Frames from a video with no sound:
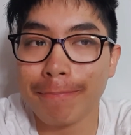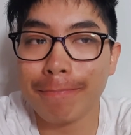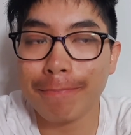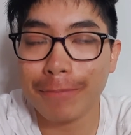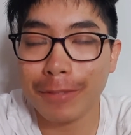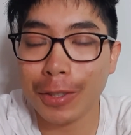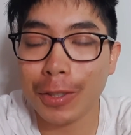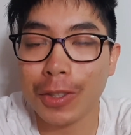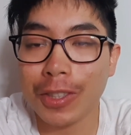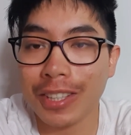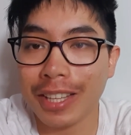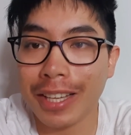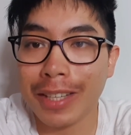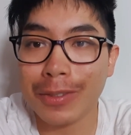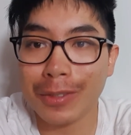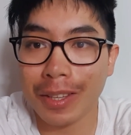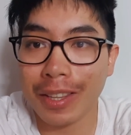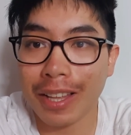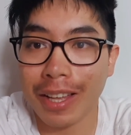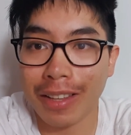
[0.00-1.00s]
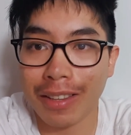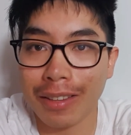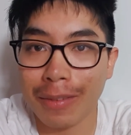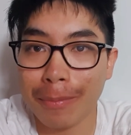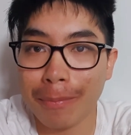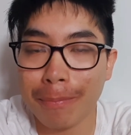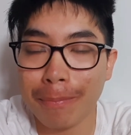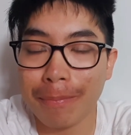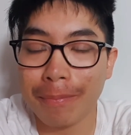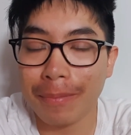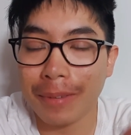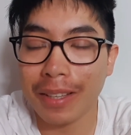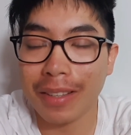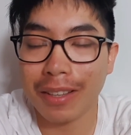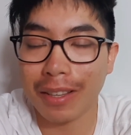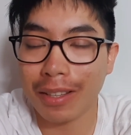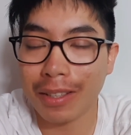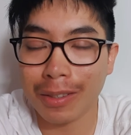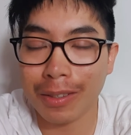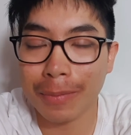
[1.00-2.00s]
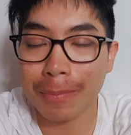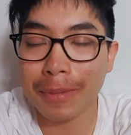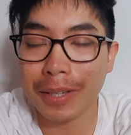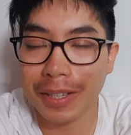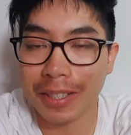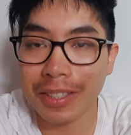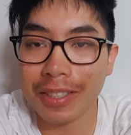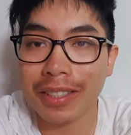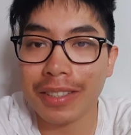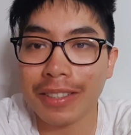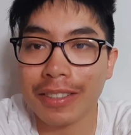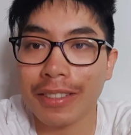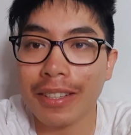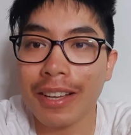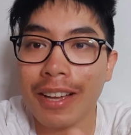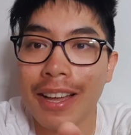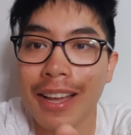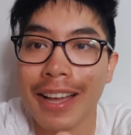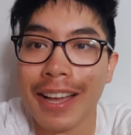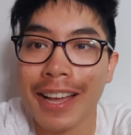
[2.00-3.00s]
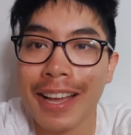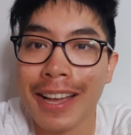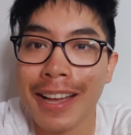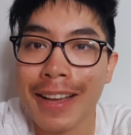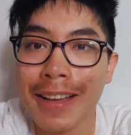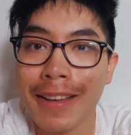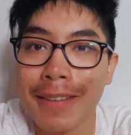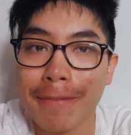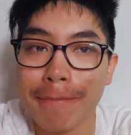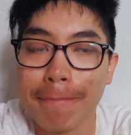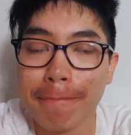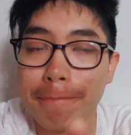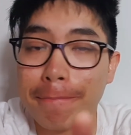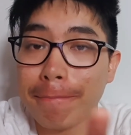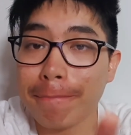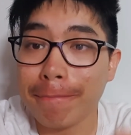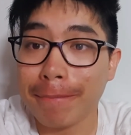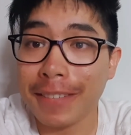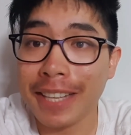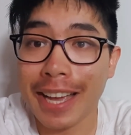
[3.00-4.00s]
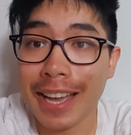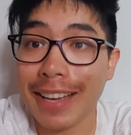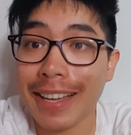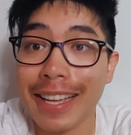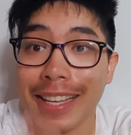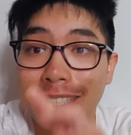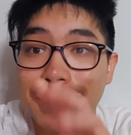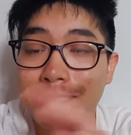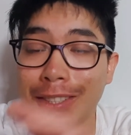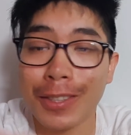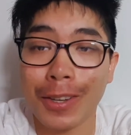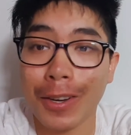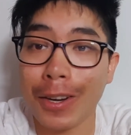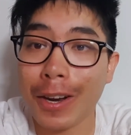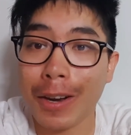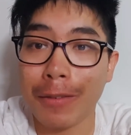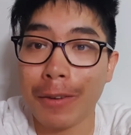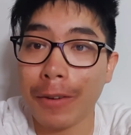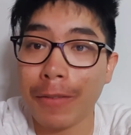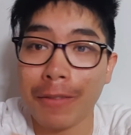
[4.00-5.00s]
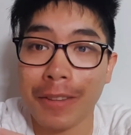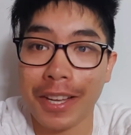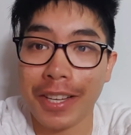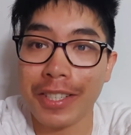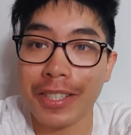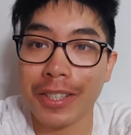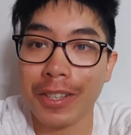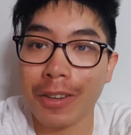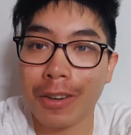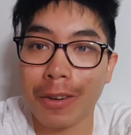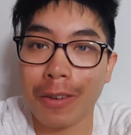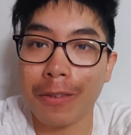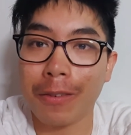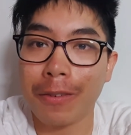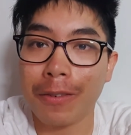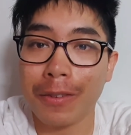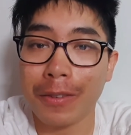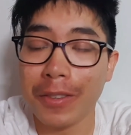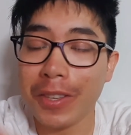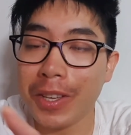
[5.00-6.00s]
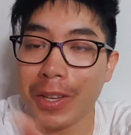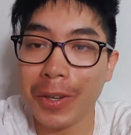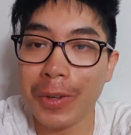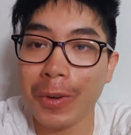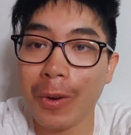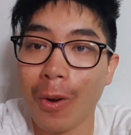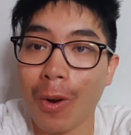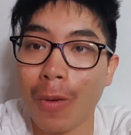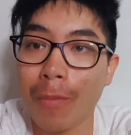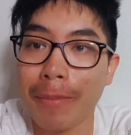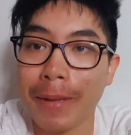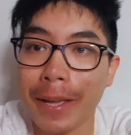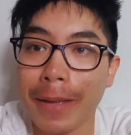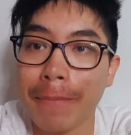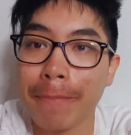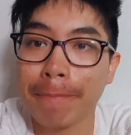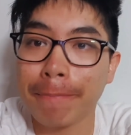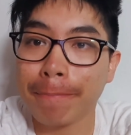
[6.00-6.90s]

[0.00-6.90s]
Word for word: do things with other another person yeah it's not a reflection of you or me.